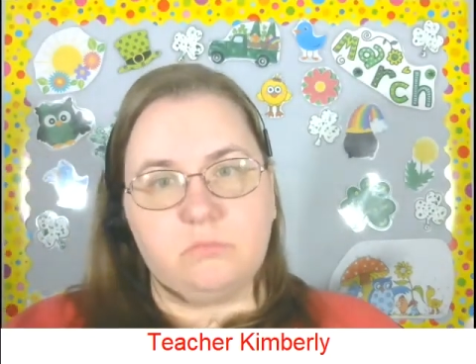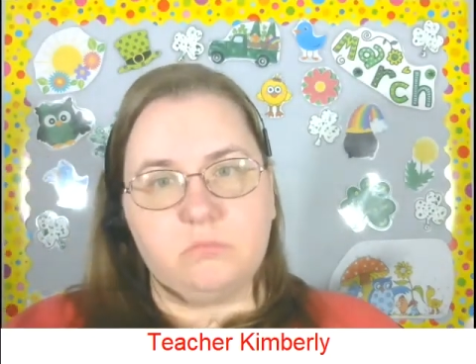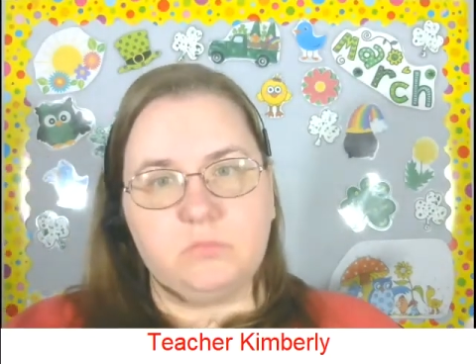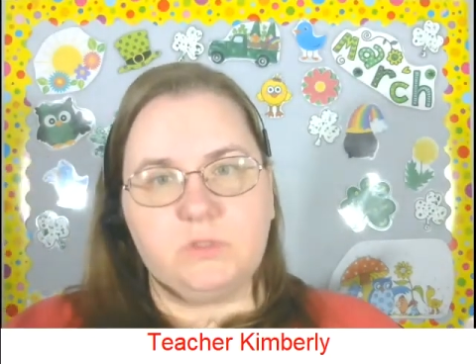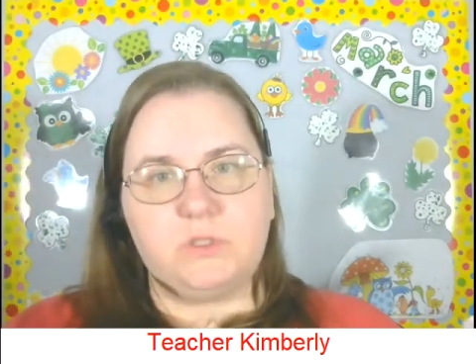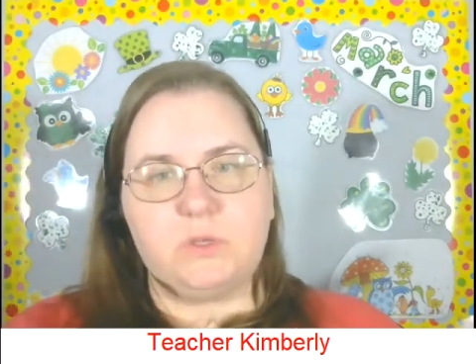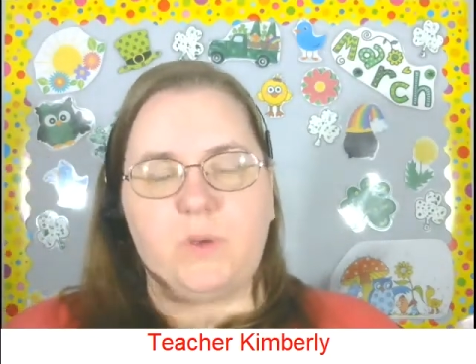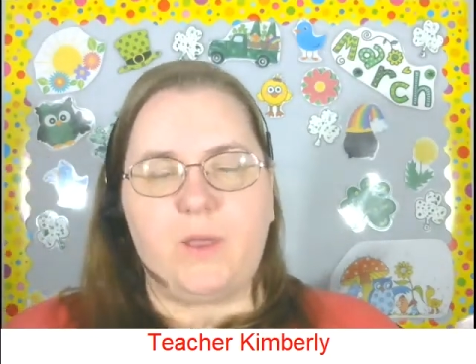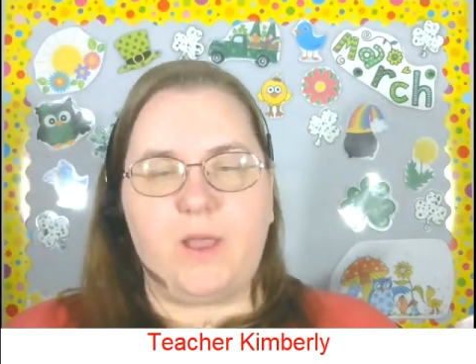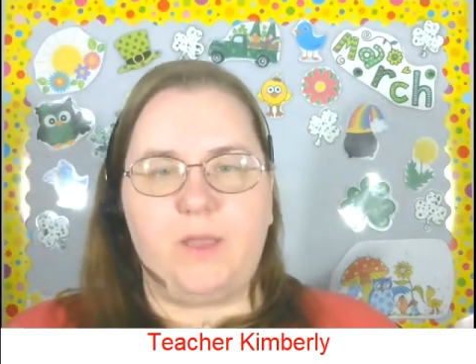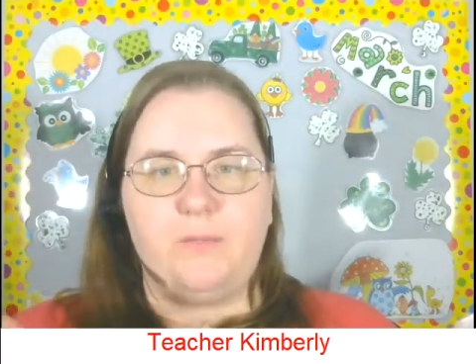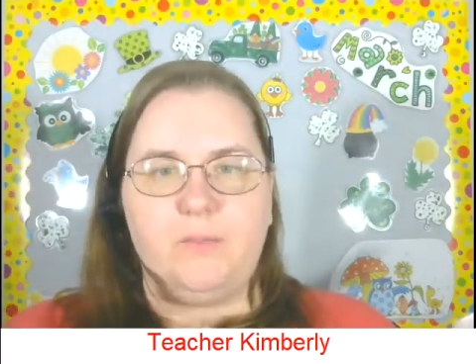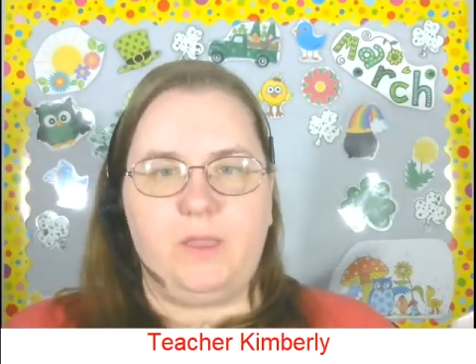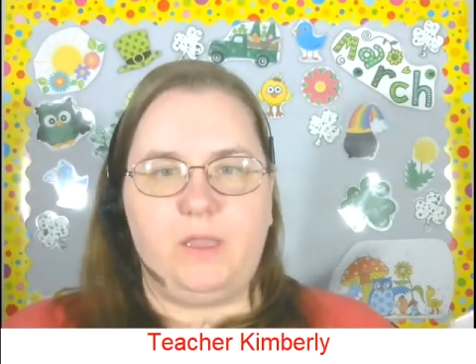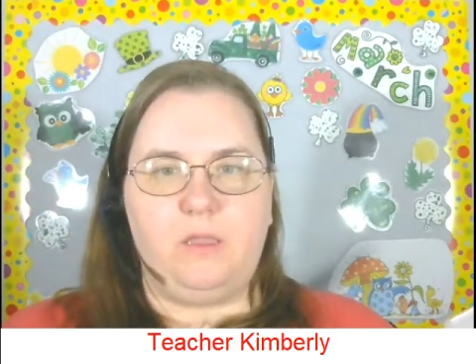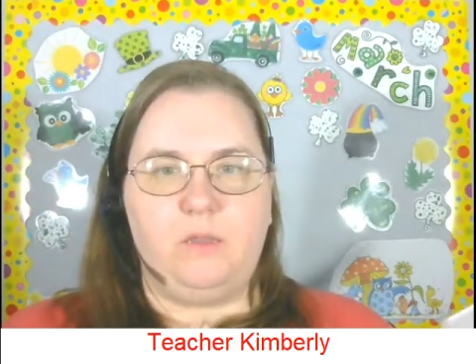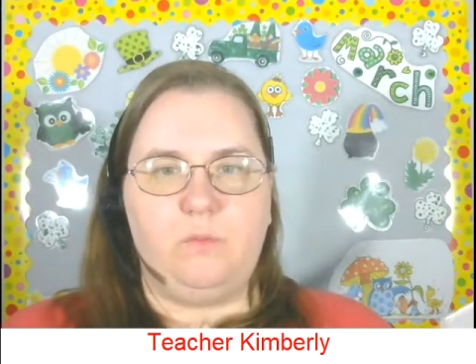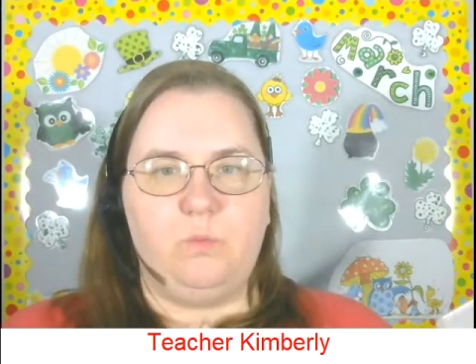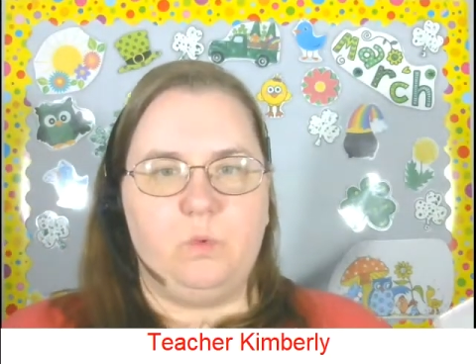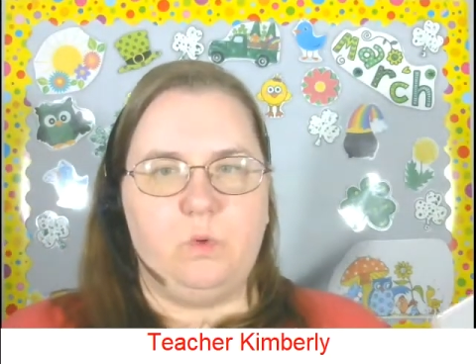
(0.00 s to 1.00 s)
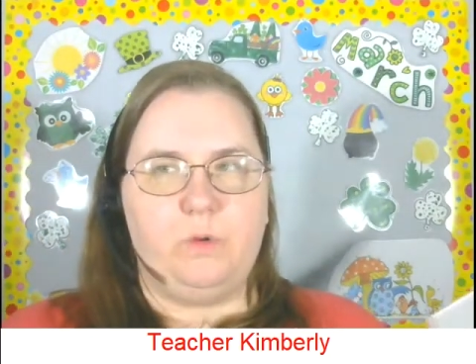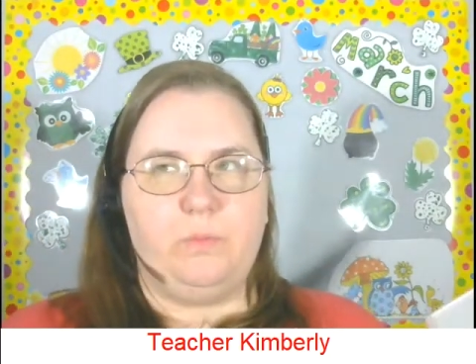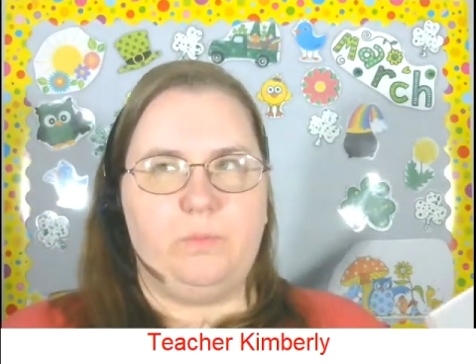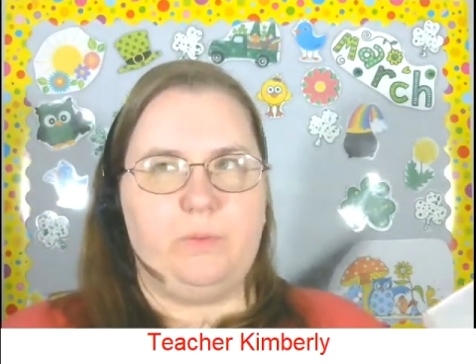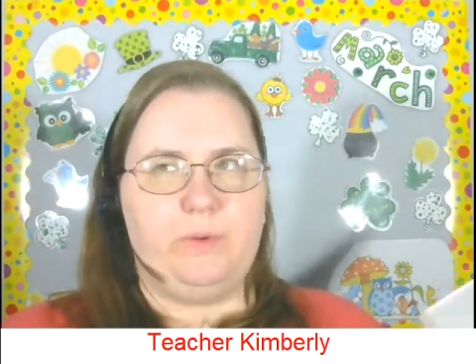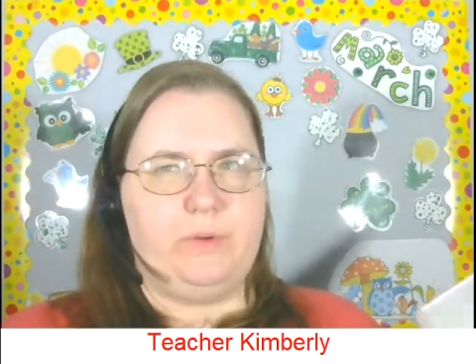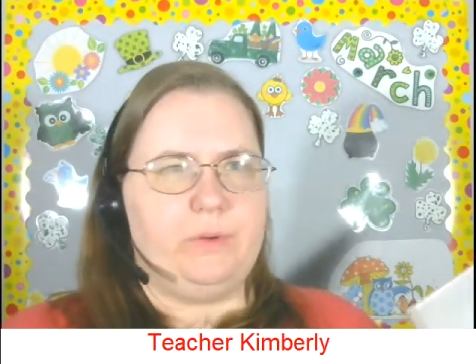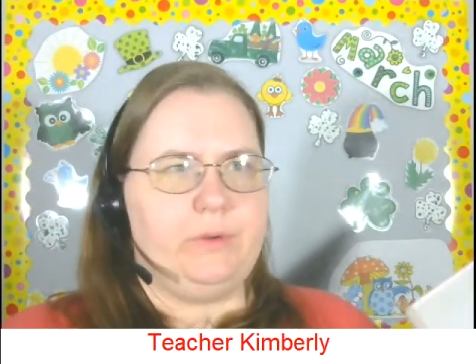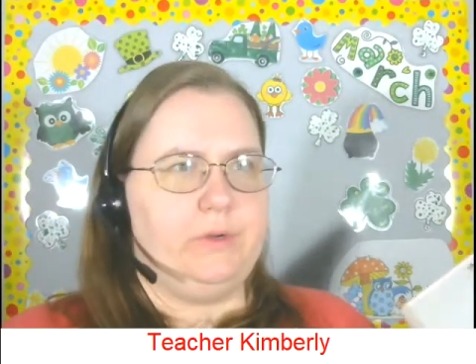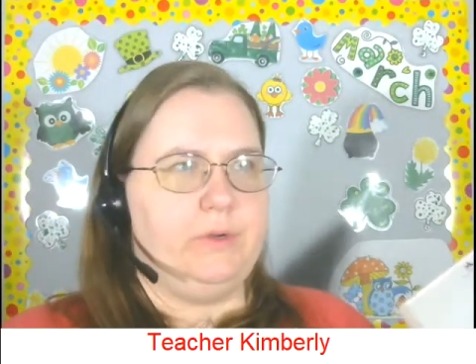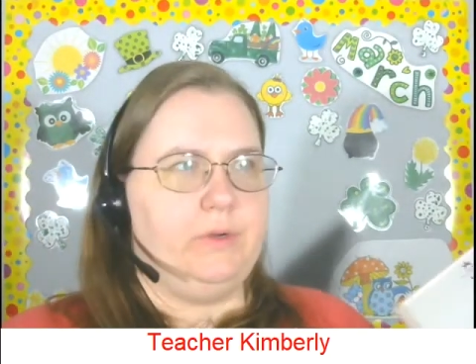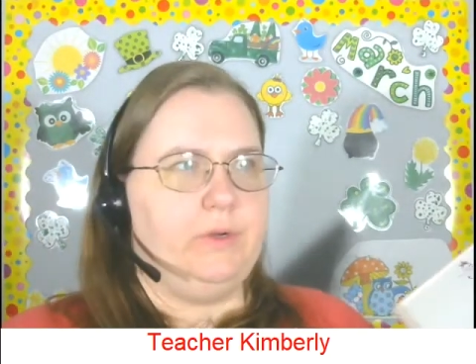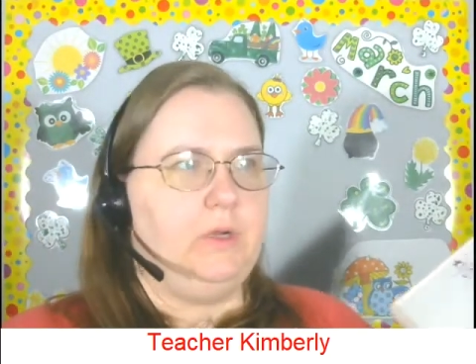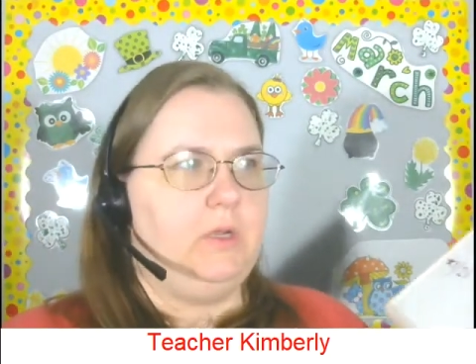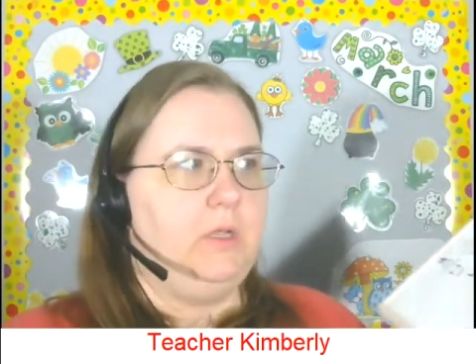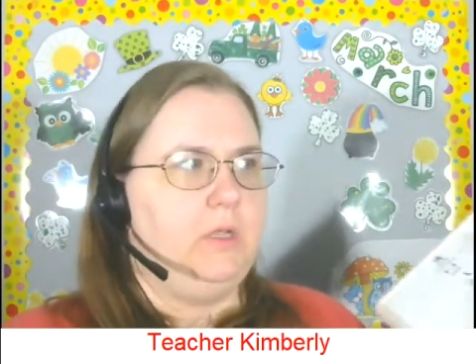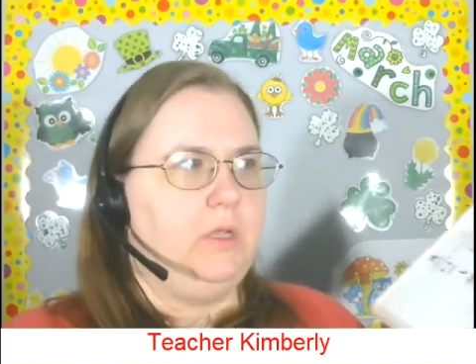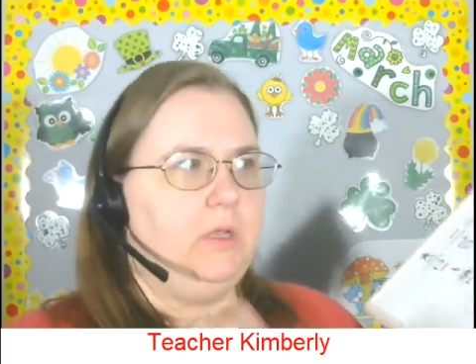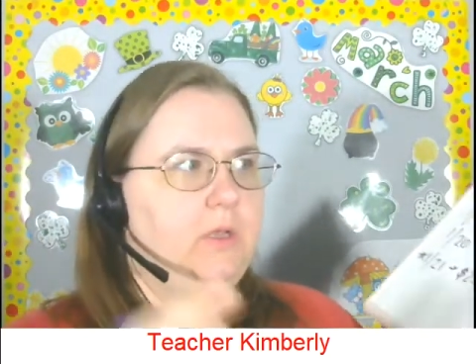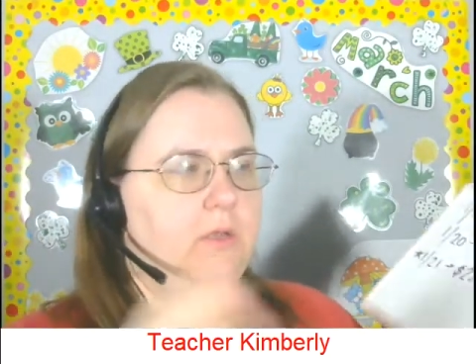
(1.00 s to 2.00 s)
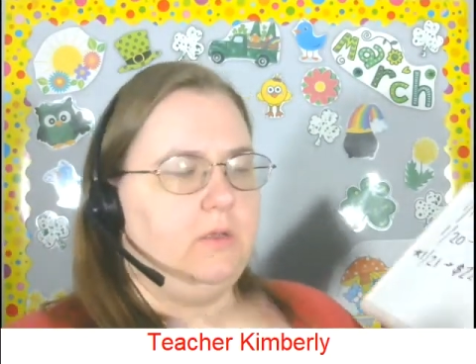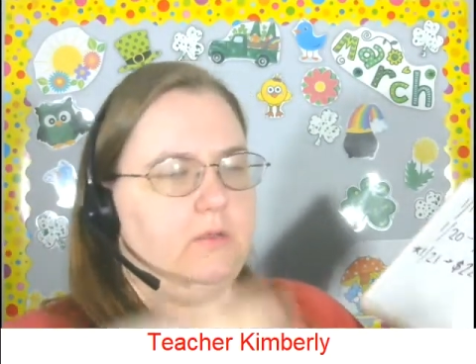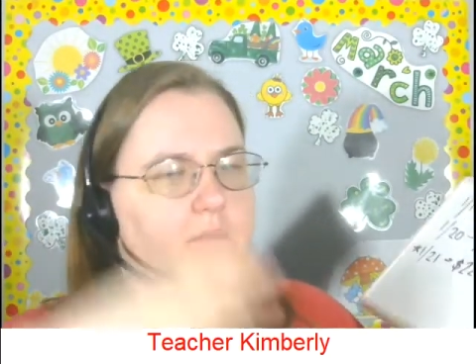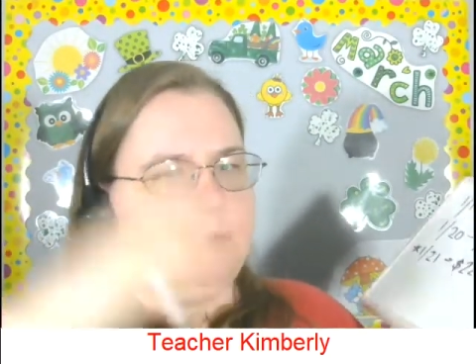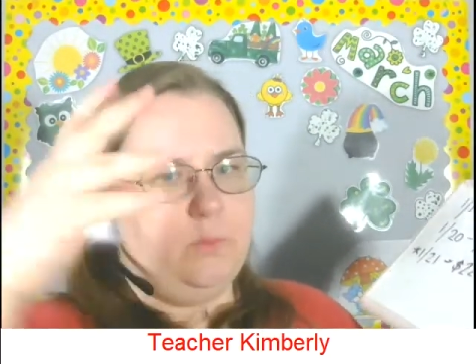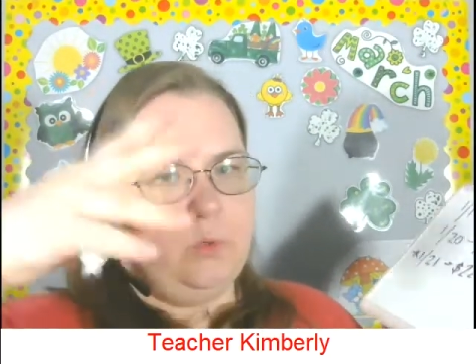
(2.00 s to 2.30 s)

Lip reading: So I make more the